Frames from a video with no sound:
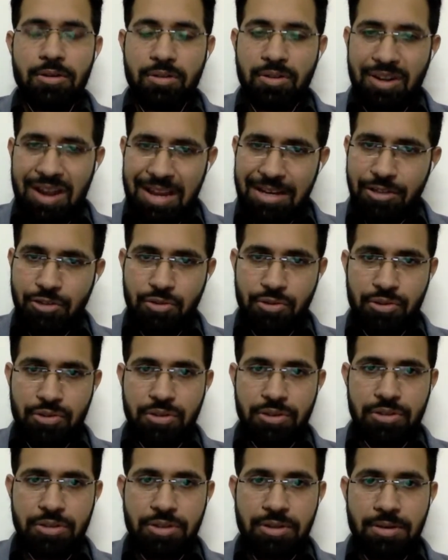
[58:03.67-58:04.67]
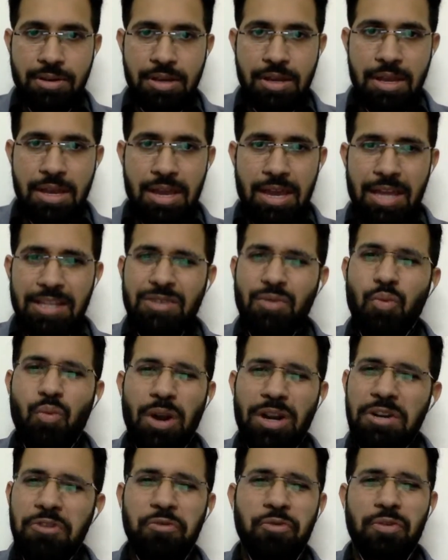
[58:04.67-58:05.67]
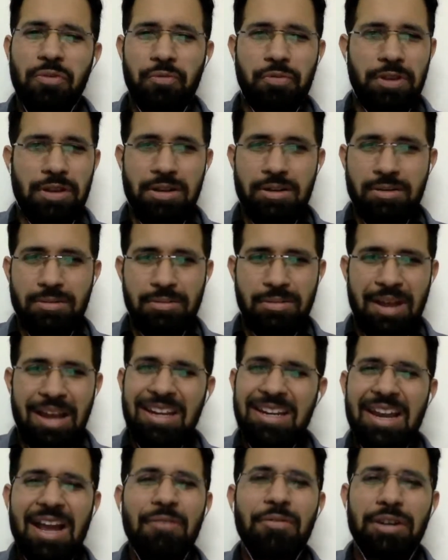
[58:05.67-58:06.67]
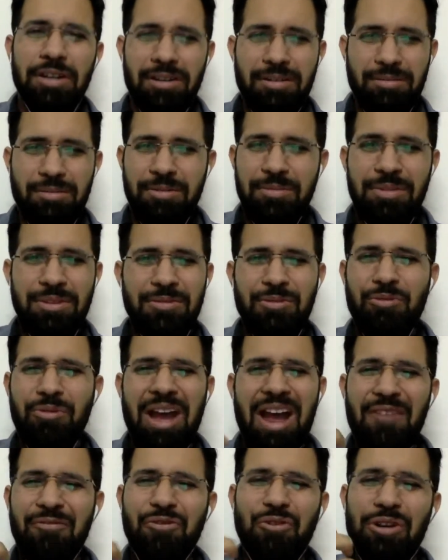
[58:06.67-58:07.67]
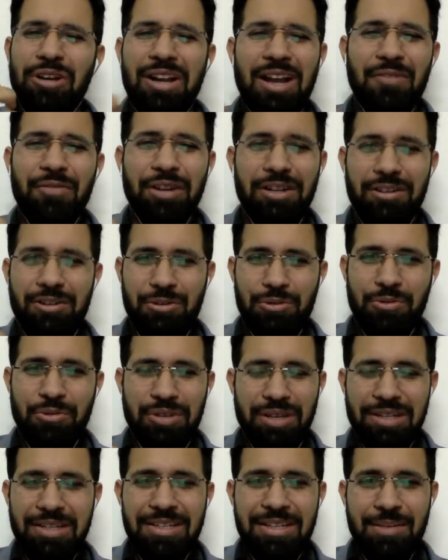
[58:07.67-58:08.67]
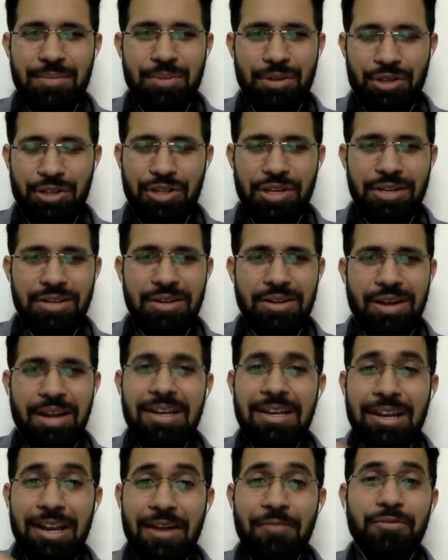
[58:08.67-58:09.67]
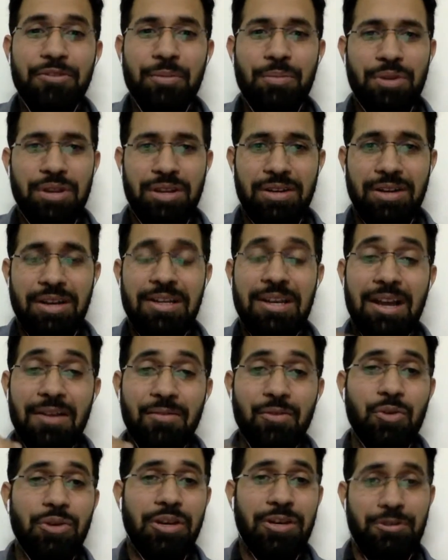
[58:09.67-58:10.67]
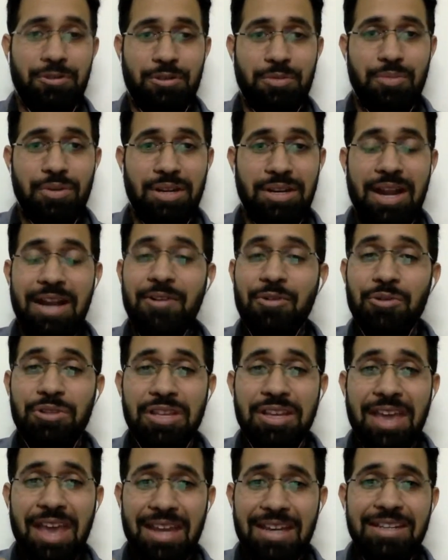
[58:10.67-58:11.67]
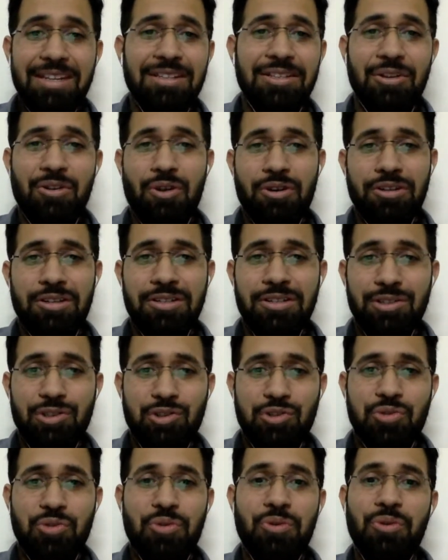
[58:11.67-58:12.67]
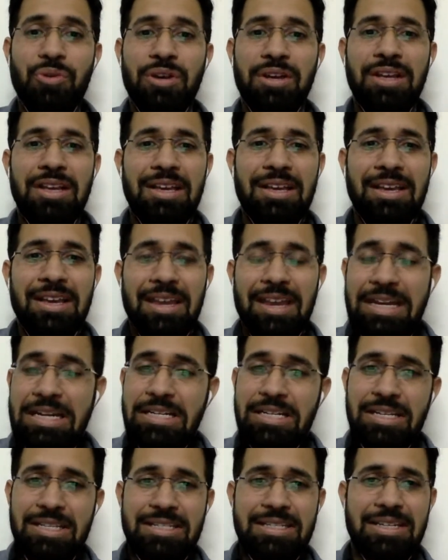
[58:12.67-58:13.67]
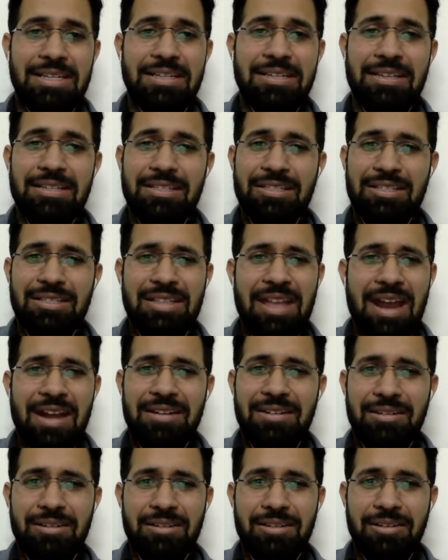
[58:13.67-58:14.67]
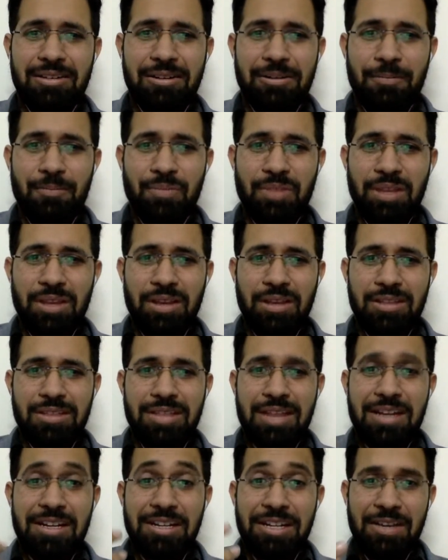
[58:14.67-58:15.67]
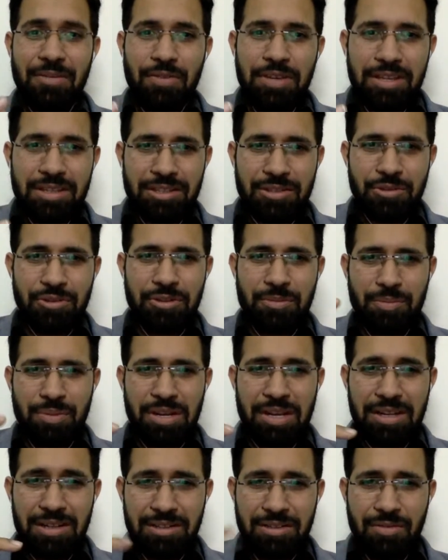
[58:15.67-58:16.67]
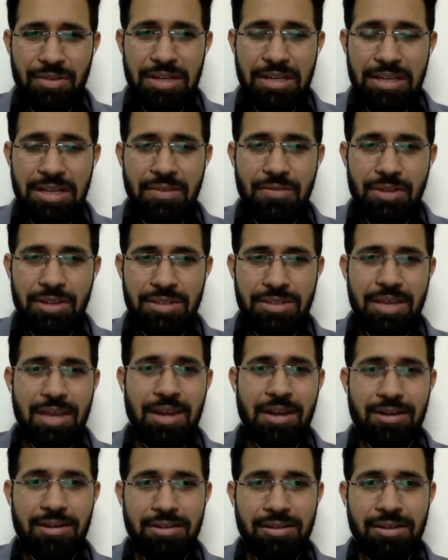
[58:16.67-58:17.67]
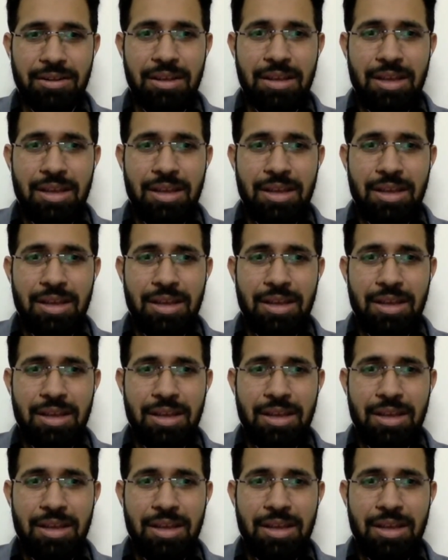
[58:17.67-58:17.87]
Try neurosurgery. It's a wonderful field. I love it. You have to love it to really appreciate it. I love the brain. I love going into the brain. I don't think any other organ is so interesting. It's that devious. The brain is a very devious character.